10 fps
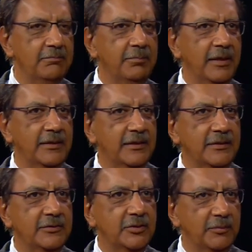But
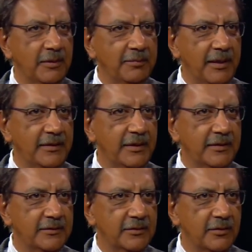consumer
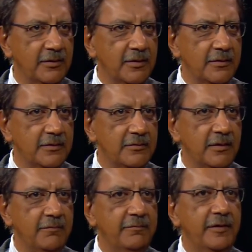banking is going to go
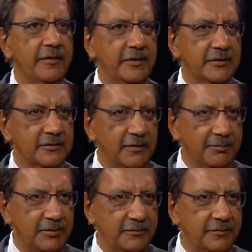through a very
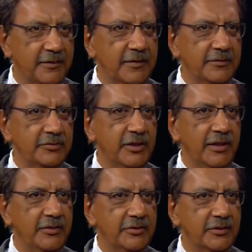disruptive
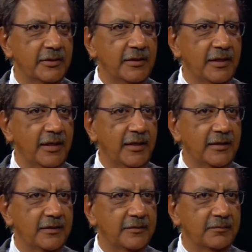change.
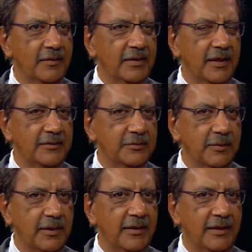And that's
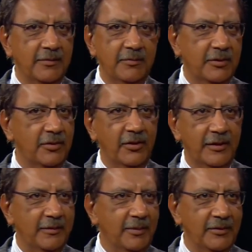why, like we were
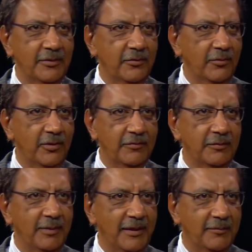talking about, the role of
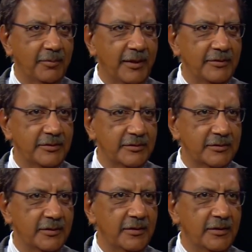the bank
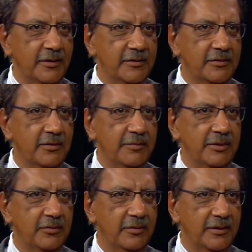branches is going to
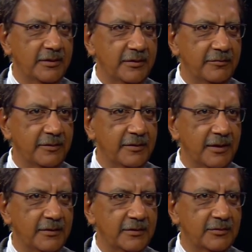be totally different.
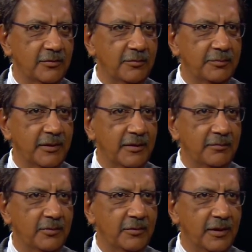I just hope there are
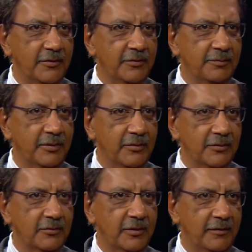more
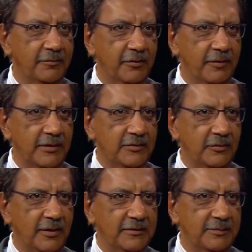entrepreneurs looking for
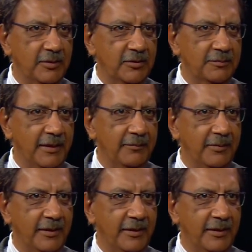restaurants, because bank